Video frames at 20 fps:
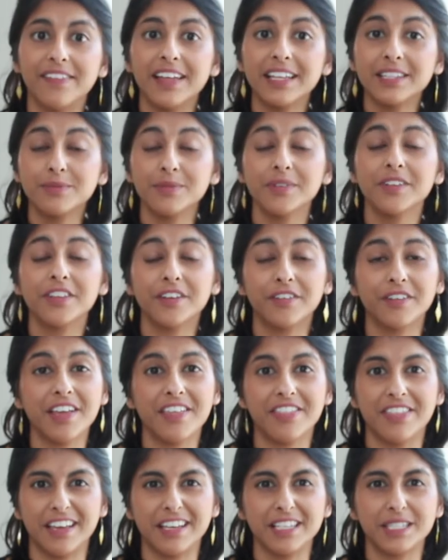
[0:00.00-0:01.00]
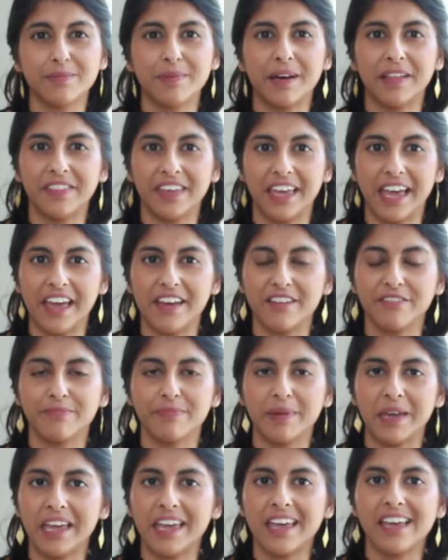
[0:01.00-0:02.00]
And that's one of the great things about the
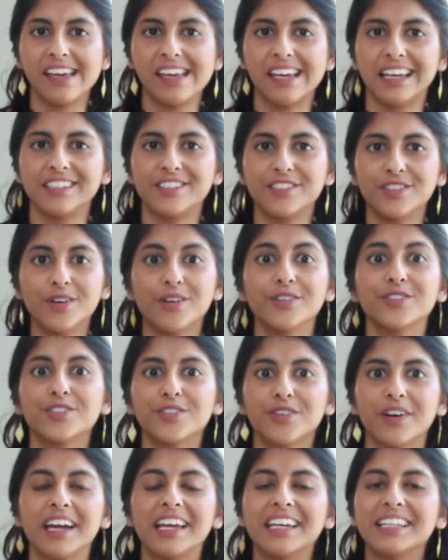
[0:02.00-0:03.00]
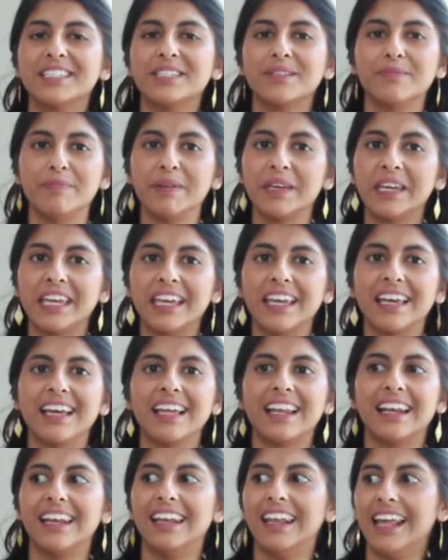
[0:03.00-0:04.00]
AFP. It's not trying to be,
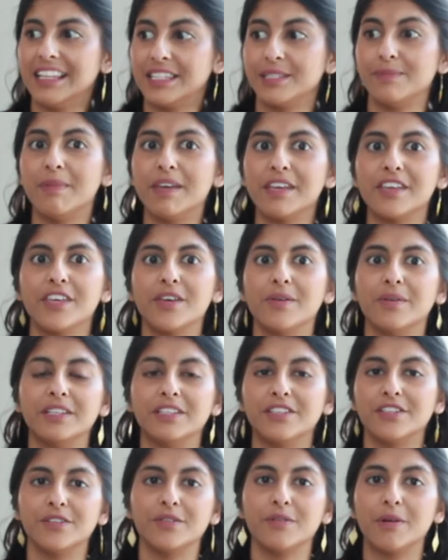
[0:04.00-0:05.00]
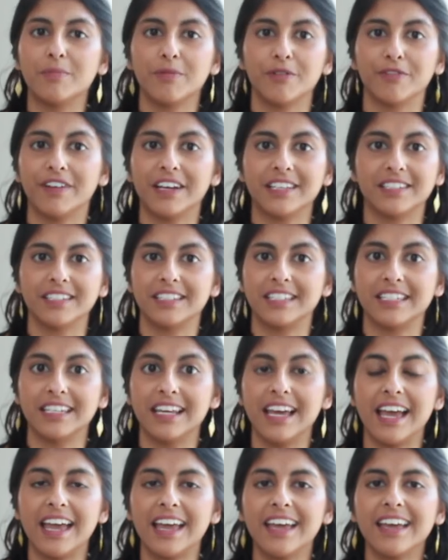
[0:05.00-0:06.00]
let's make you into a professor
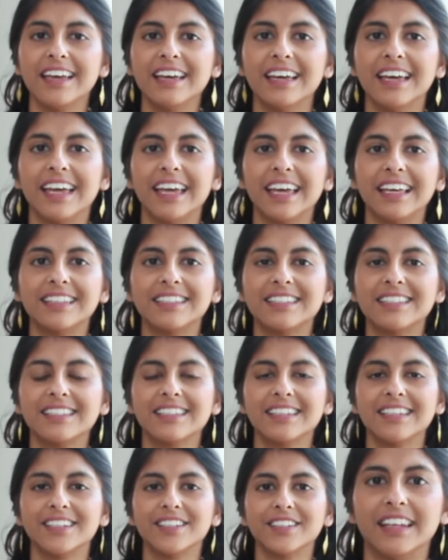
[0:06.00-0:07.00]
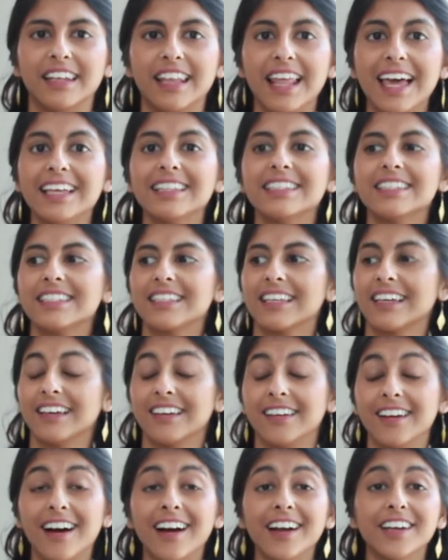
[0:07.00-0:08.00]
today. It's let's
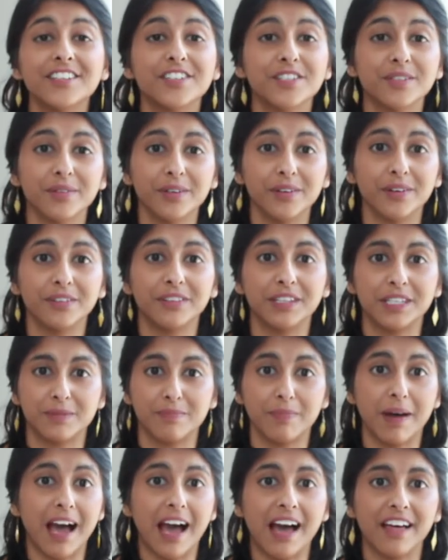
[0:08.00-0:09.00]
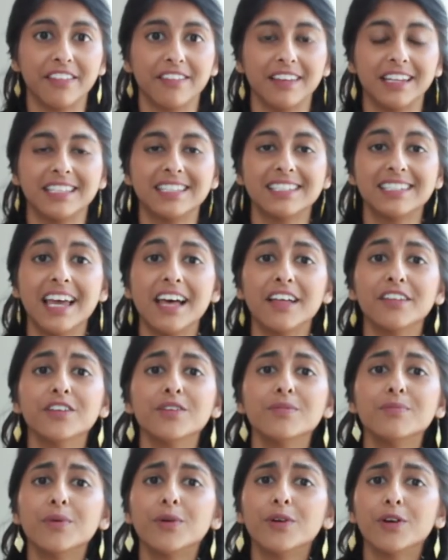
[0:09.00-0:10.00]
guide you along this path. Let's tell
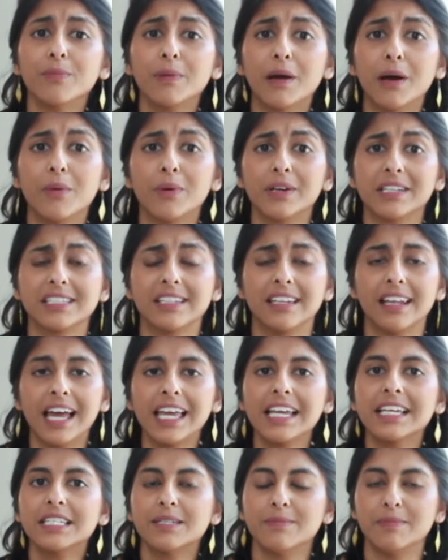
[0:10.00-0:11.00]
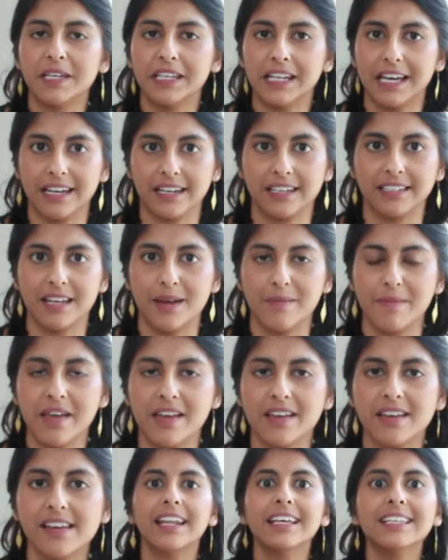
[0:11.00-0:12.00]
you more about what it's like to be an
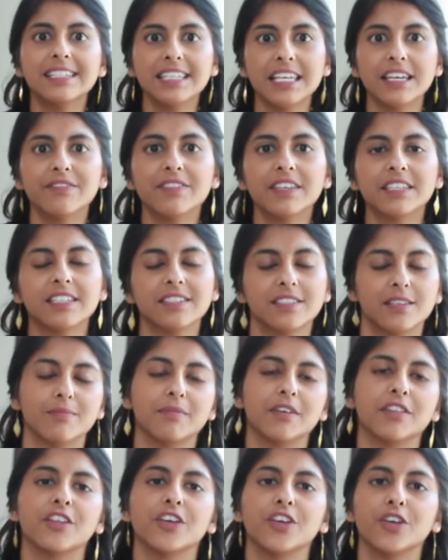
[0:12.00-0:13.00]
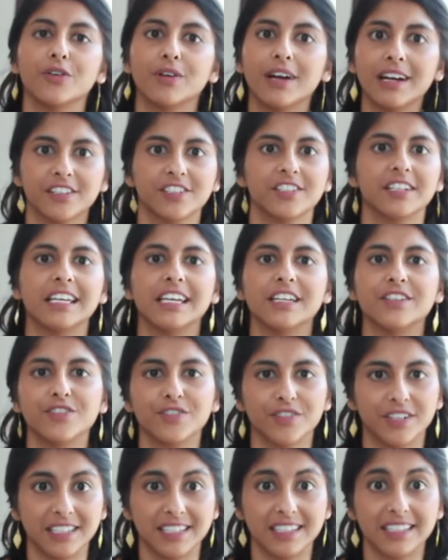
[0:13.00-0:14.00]
academic. Let's see if this is something that you're actually
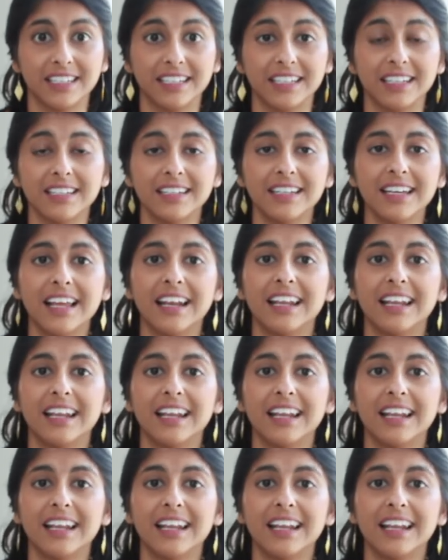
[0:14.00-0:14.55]
interested in.